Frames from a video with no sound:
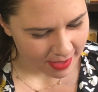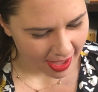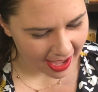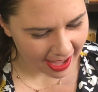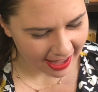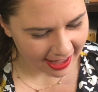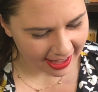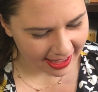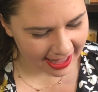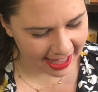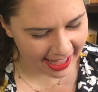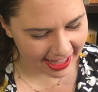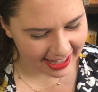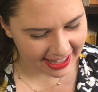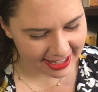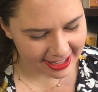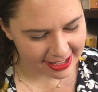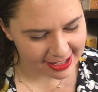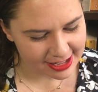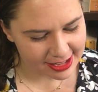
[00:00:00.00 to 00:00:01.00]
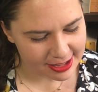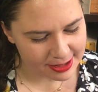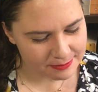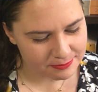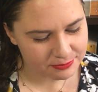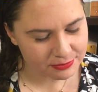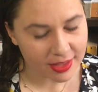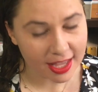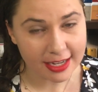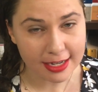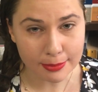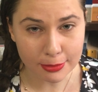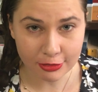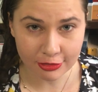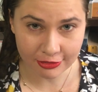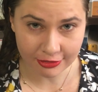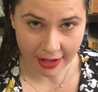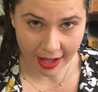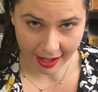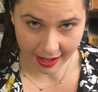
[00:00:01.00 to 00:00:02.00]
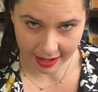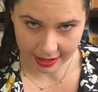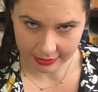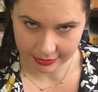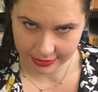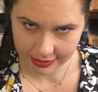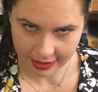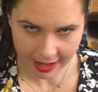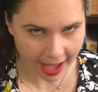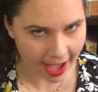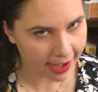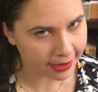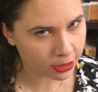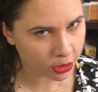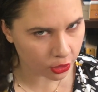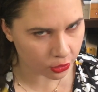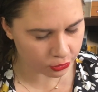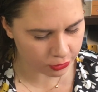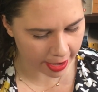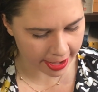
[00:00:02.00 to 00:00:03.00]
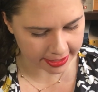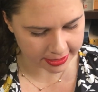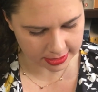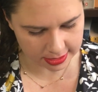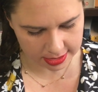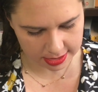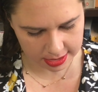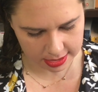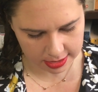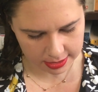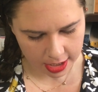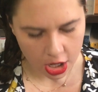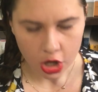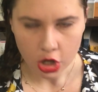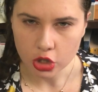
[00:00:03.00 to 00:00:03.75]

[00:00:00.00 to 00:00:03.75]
Number 5, Hannah Arendt.